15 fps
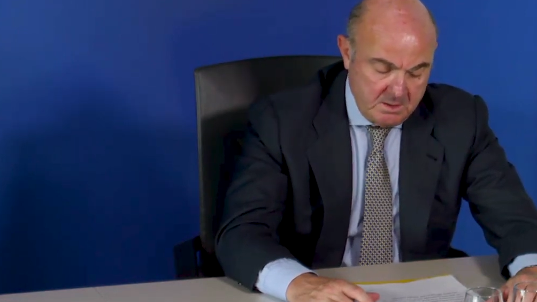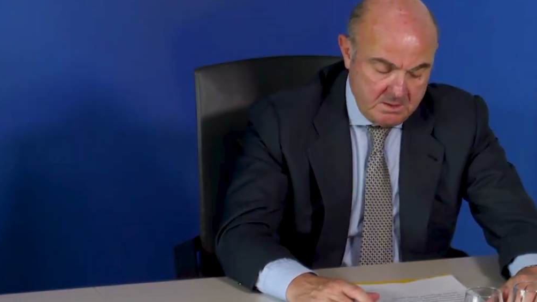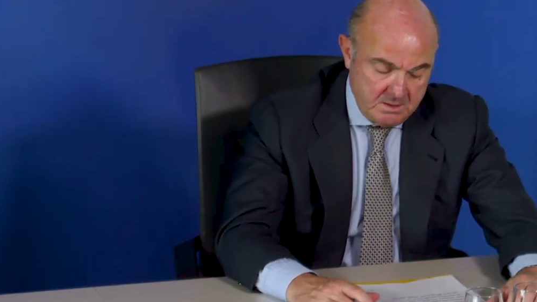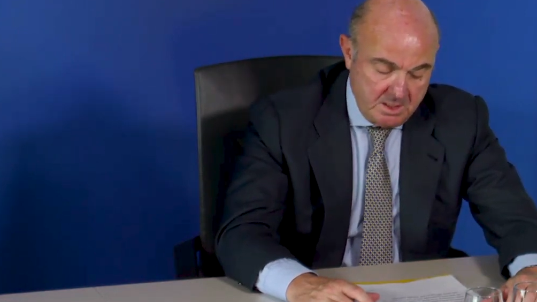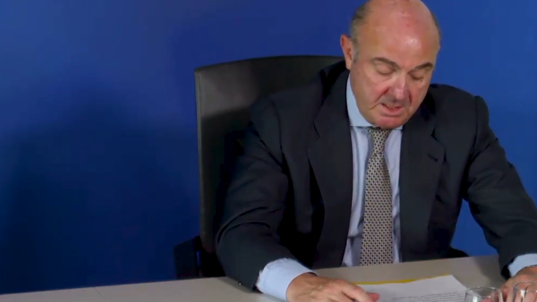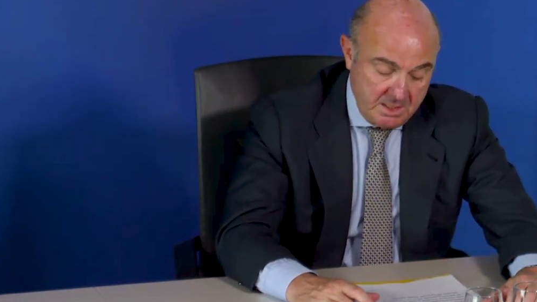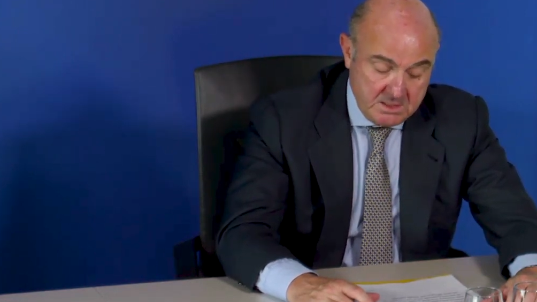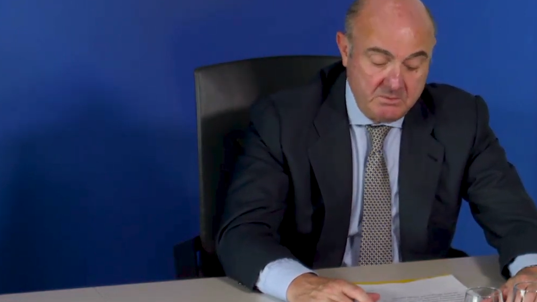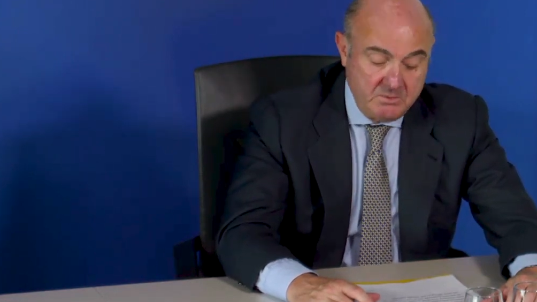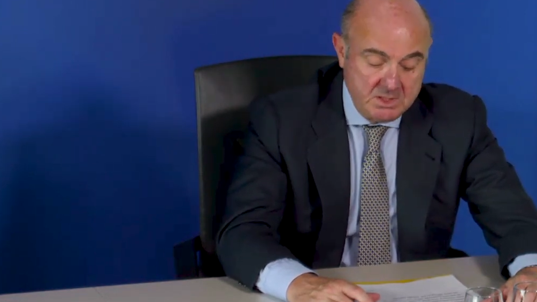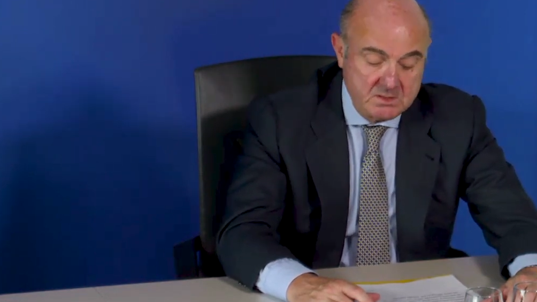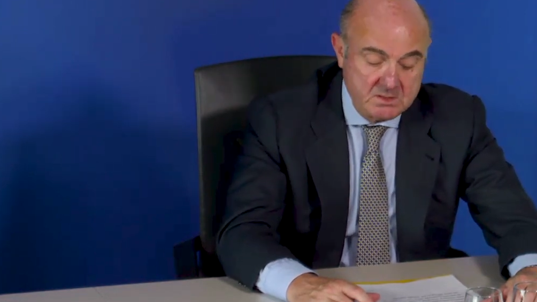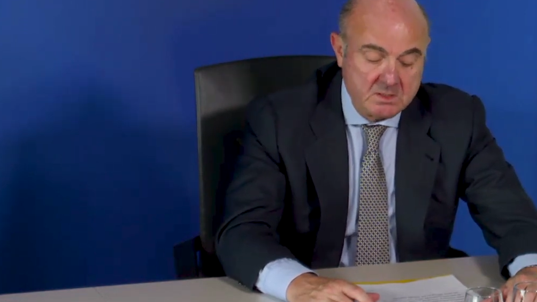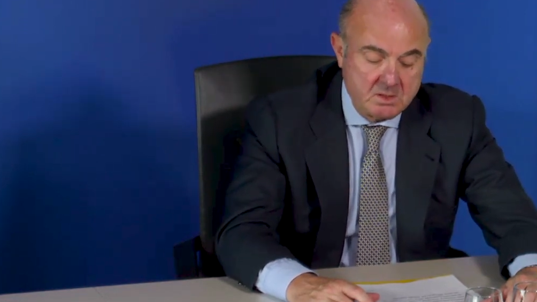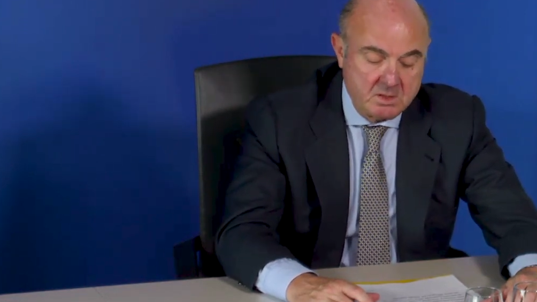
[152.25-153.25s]
The ECB
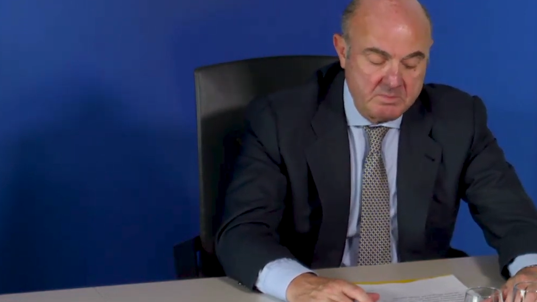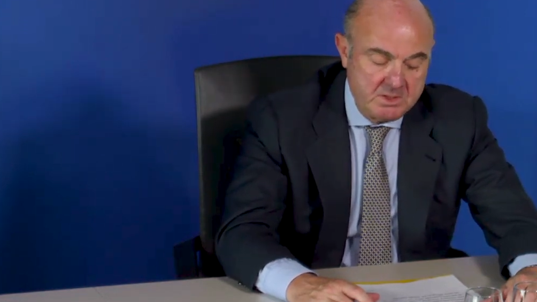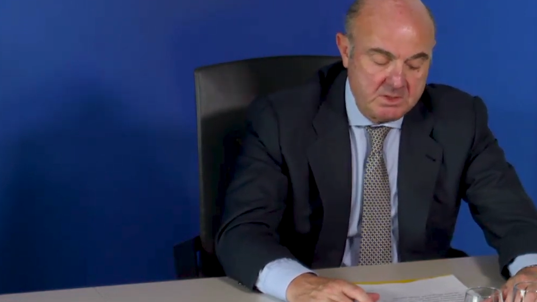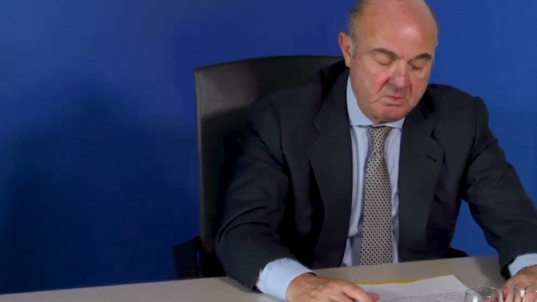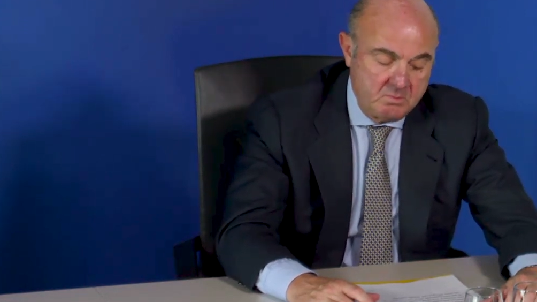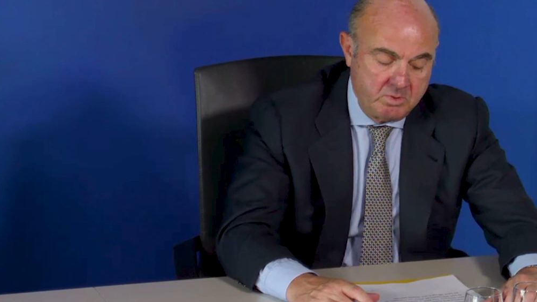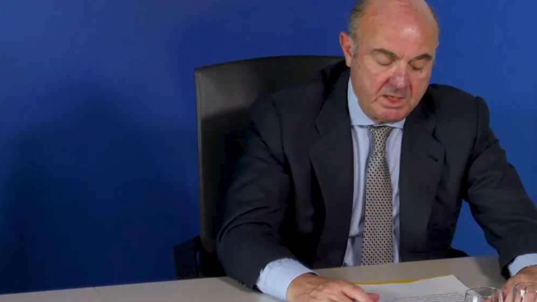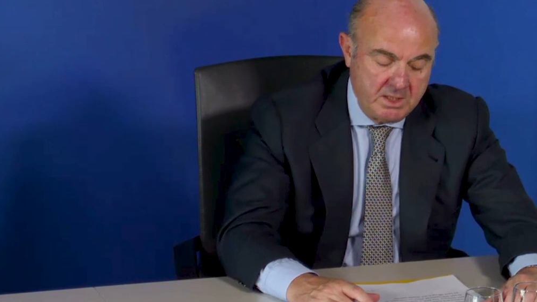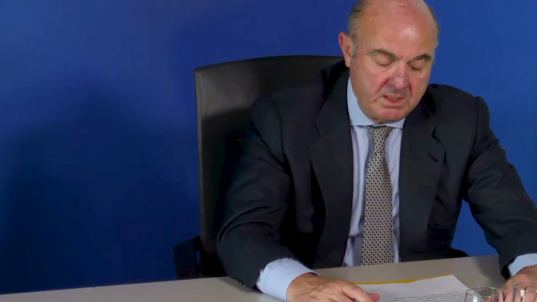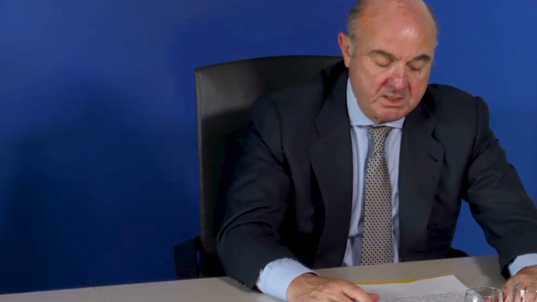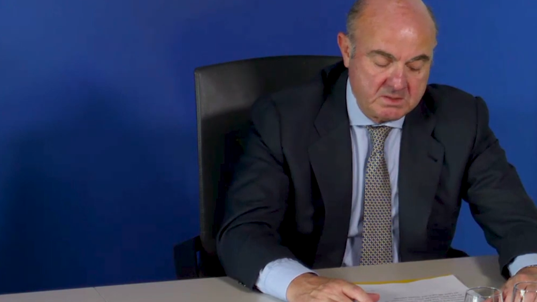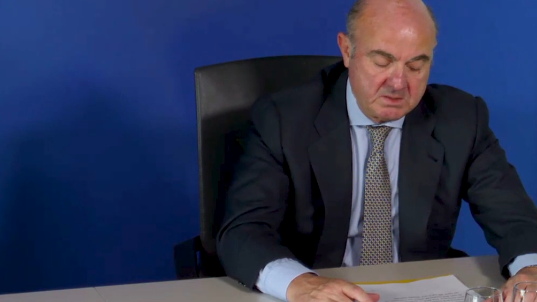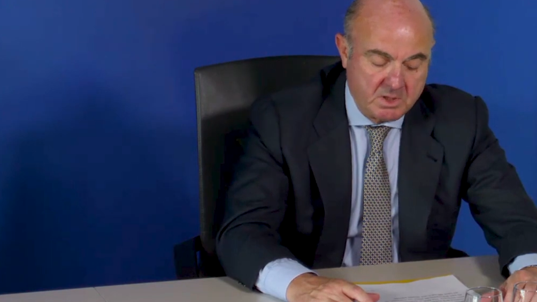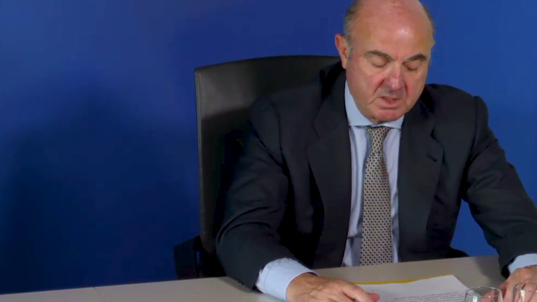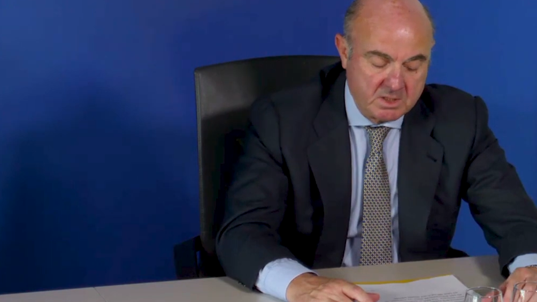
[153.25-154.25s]
is determined to play
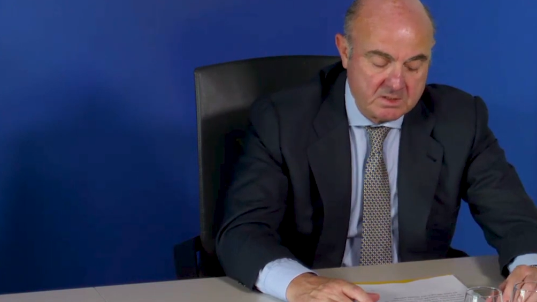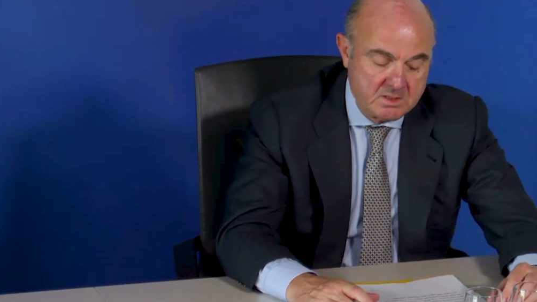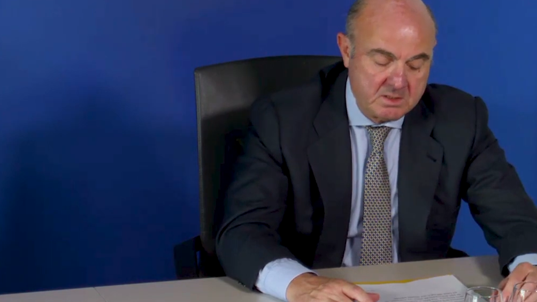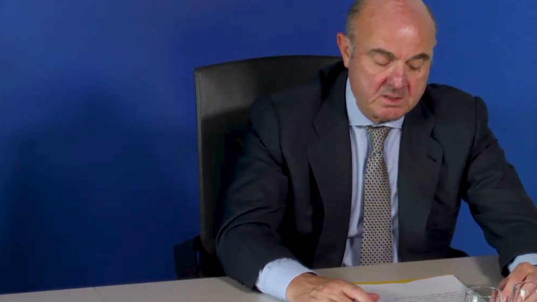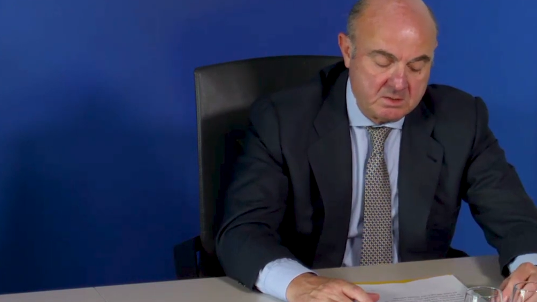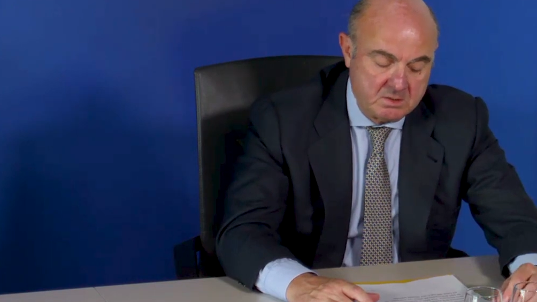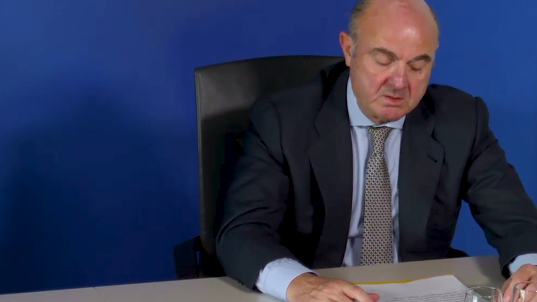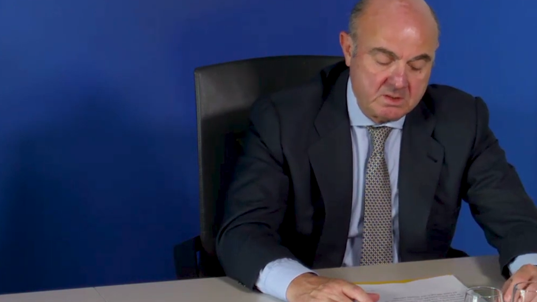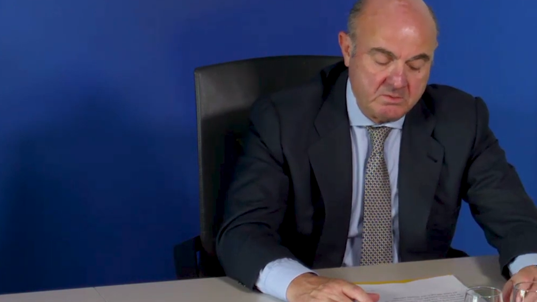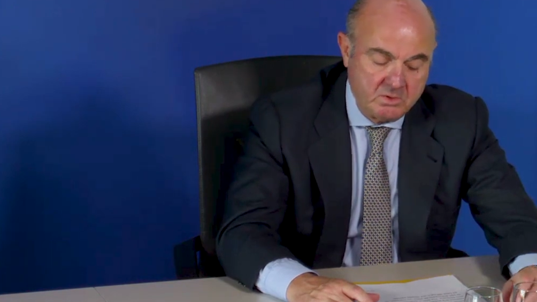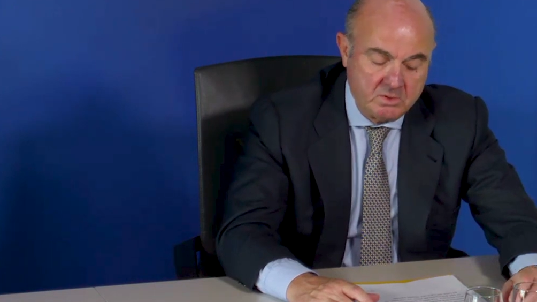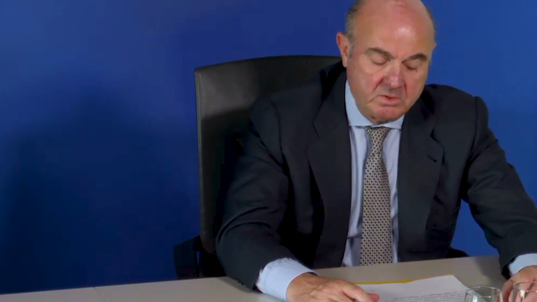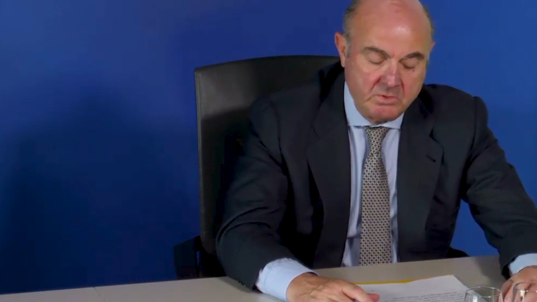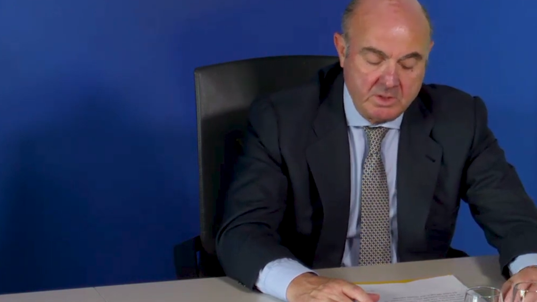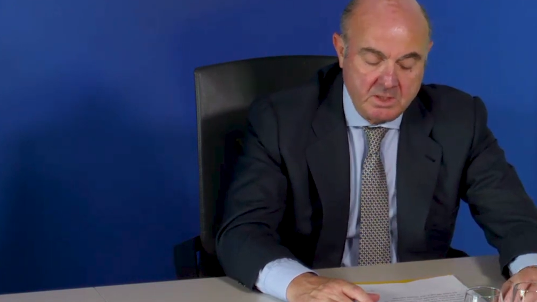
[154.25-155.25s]
its part and
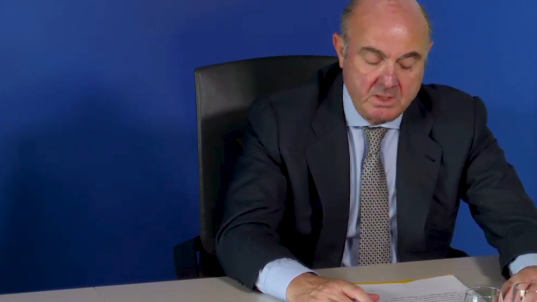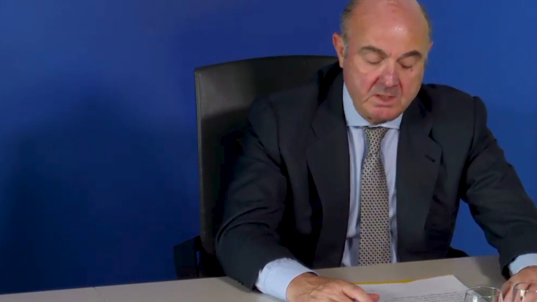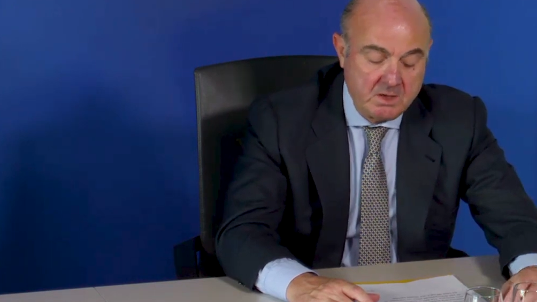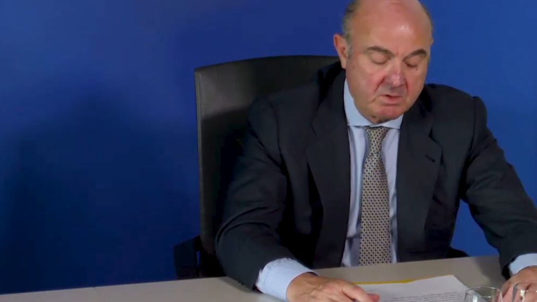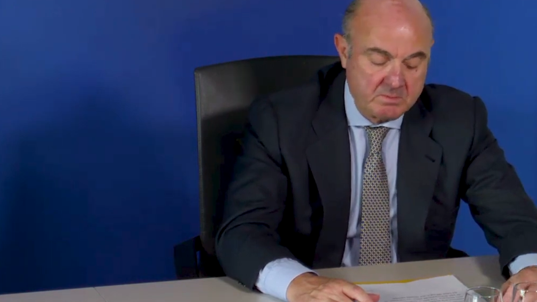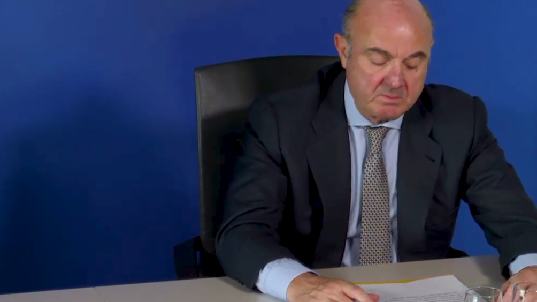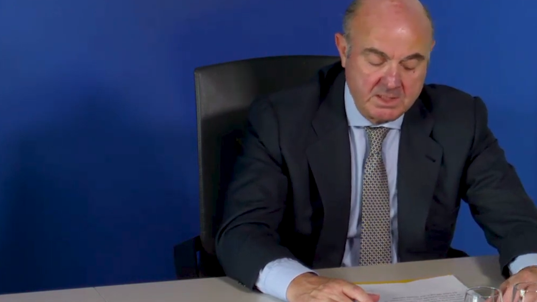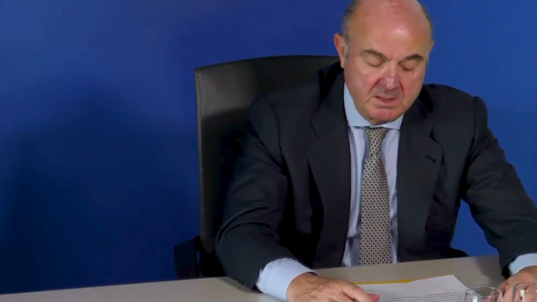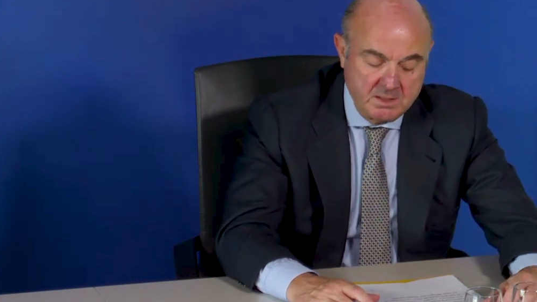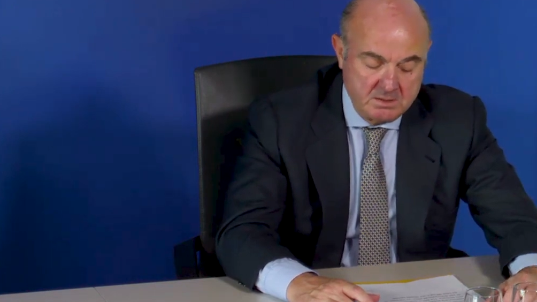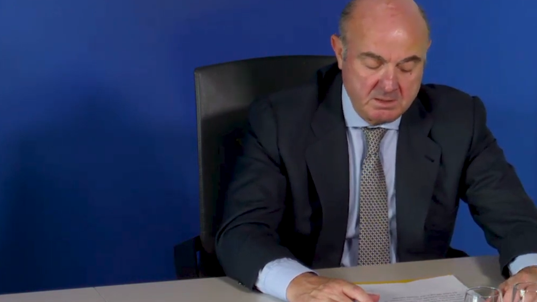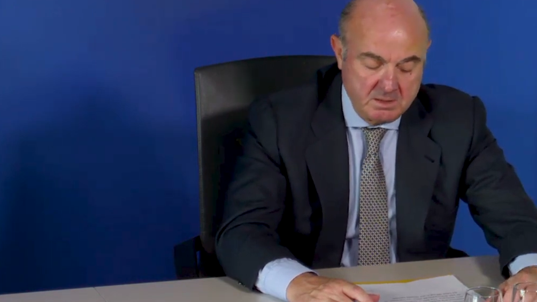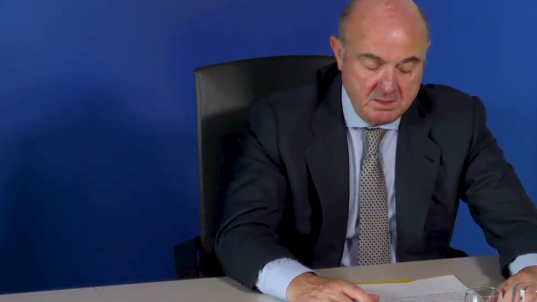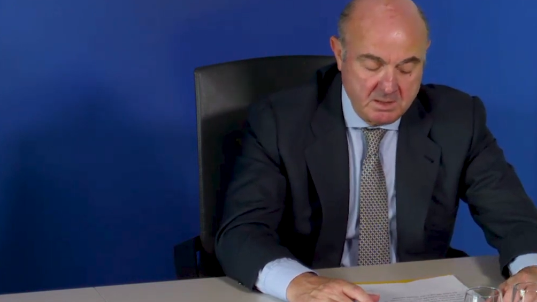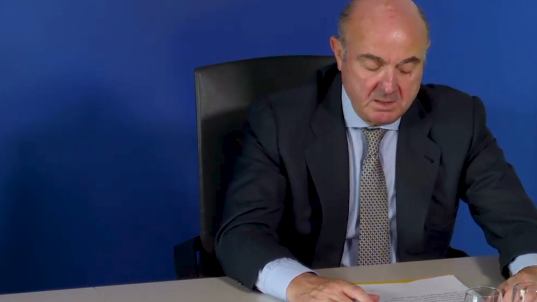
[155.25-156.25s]
contribute within our
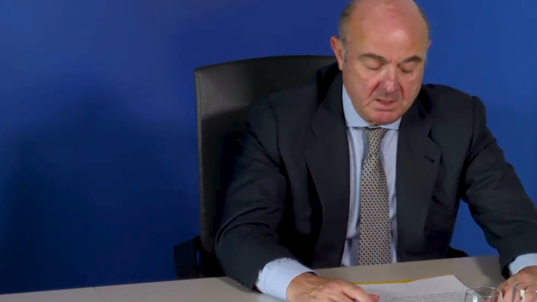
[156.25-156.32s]
mandate